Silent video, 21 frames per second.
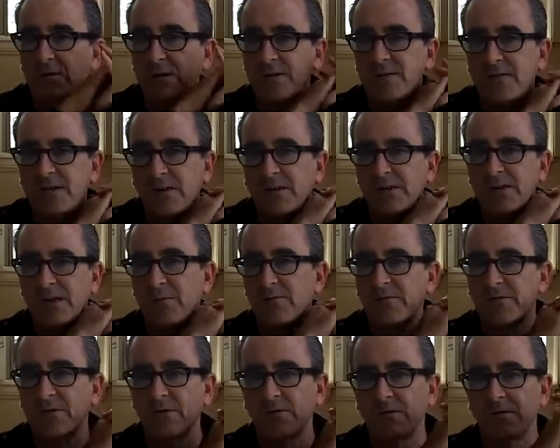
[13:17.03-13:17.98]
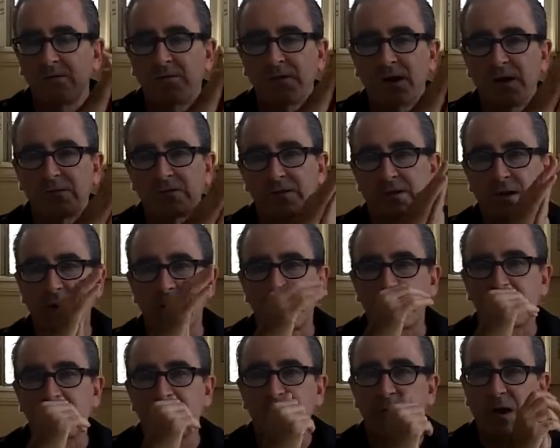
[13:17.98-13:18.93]
exciting episode of Tosh
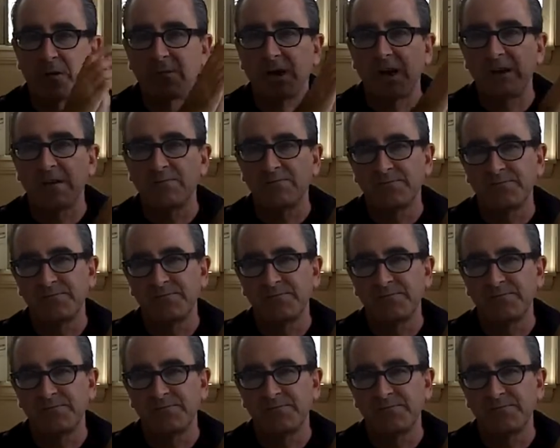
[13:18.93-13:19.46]
Talks. Bye bye.